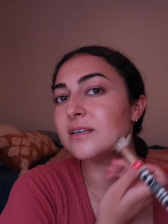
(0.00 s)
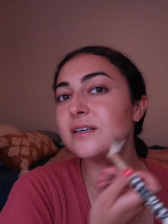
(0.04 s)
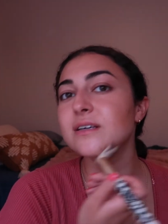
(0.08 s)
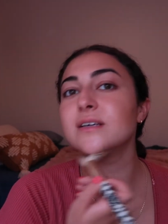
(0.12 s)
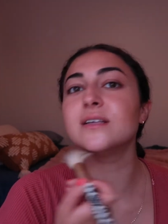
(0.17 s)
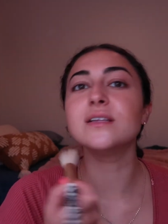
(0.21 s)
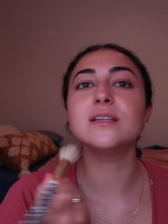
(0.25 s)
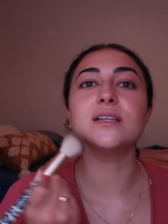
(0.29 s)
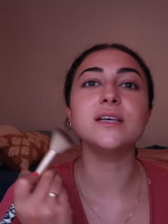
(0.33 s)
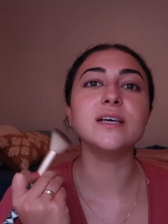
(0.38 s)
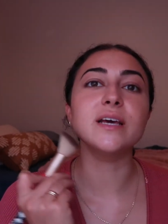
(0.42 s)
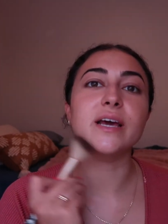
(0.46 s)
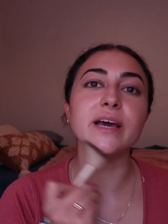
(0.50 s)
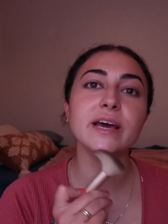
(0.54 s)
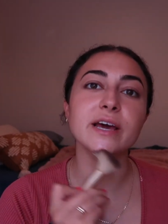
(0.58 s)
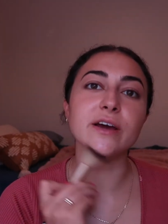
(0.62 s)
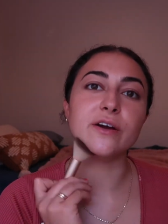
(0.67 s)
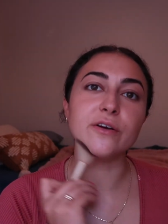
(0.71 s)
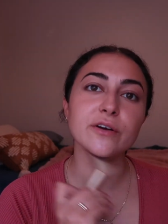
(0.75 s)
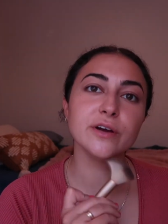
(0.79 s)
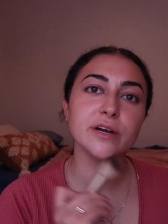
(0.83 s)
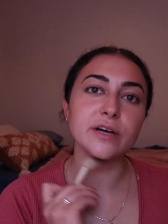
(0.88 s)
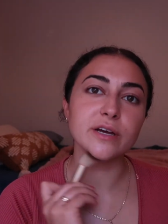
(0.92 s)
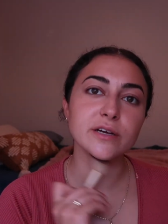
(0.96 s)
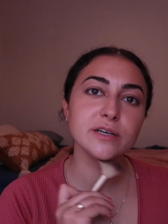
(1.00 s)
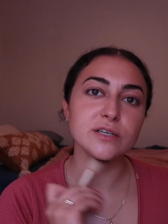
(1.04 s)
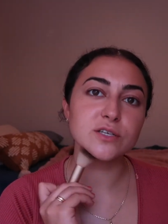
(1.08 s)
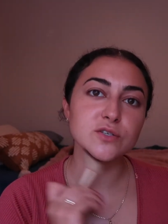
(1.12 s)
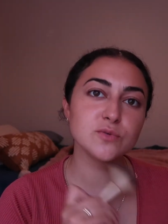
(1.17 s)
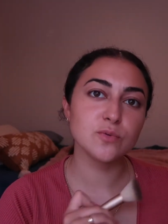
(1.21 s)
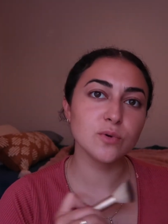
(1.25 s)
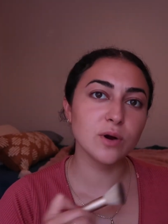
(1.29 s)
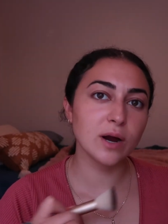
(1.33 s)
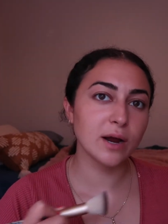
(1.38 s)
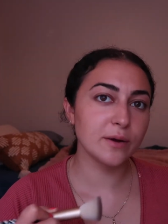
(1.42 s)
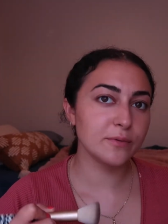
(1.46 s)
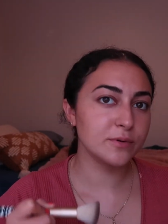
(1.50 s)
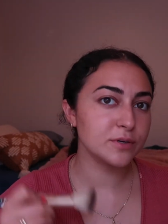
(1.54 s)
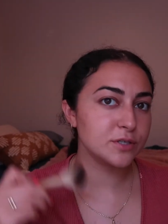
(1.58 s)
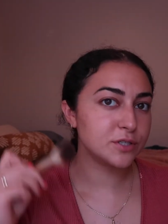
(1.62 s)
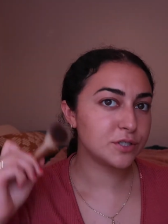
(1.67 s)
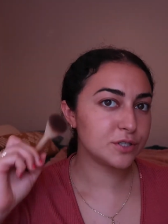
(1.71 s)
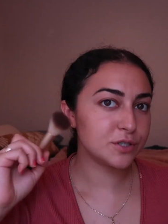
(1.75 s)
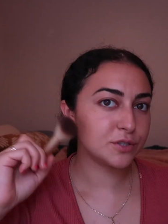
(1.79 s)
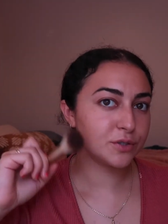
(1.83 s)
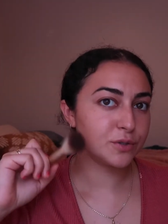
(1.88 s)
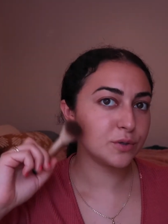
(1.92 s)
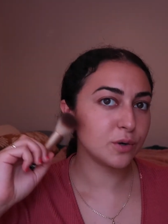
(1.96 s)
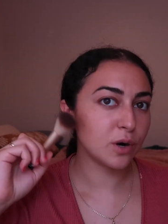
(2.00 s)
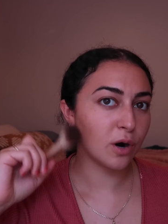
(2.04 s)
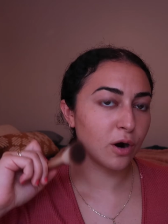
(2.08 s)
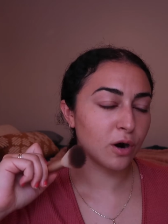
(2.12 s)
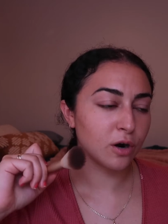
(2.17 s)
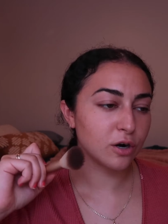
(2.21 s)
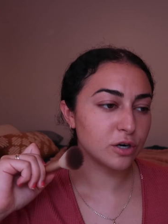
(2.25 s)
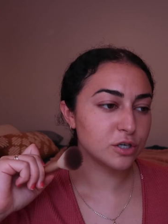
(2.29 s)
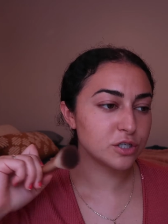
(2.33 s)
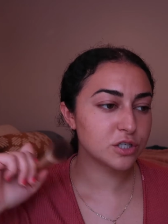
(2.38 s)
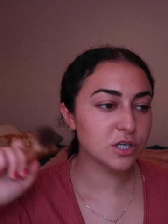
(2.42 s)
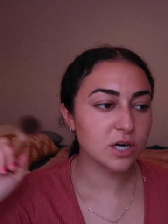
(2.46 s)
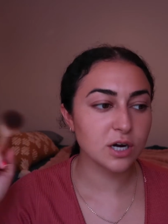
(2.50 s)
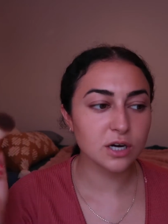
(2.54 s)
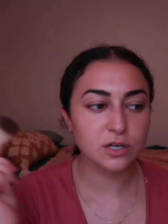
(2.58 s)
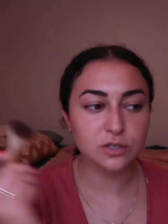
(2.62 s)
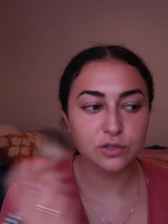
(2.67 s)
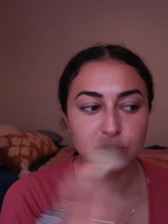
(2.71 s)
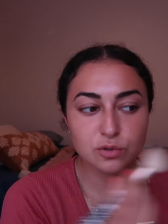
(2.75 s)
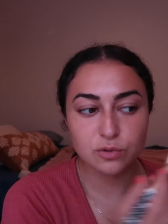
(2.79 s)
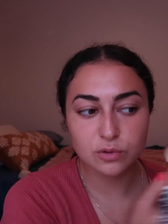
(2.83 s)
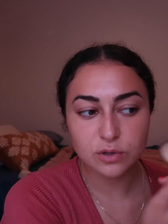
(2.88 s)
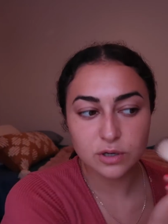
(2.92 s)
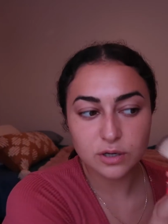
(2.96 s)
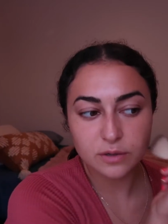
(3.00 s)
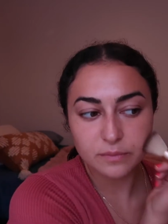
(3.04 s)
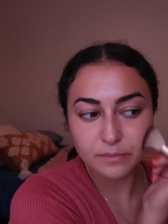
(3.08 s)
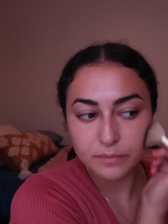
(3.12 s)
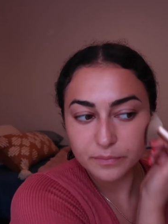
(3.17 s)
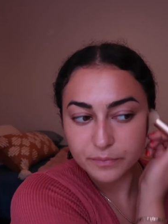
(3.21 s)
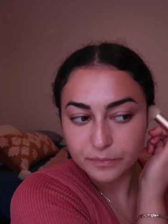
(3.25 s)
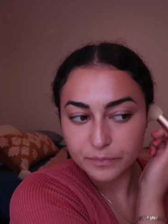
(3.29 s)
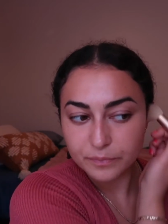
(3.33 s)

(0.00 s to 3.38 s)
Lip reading: in the areas where I would do a harsh contour.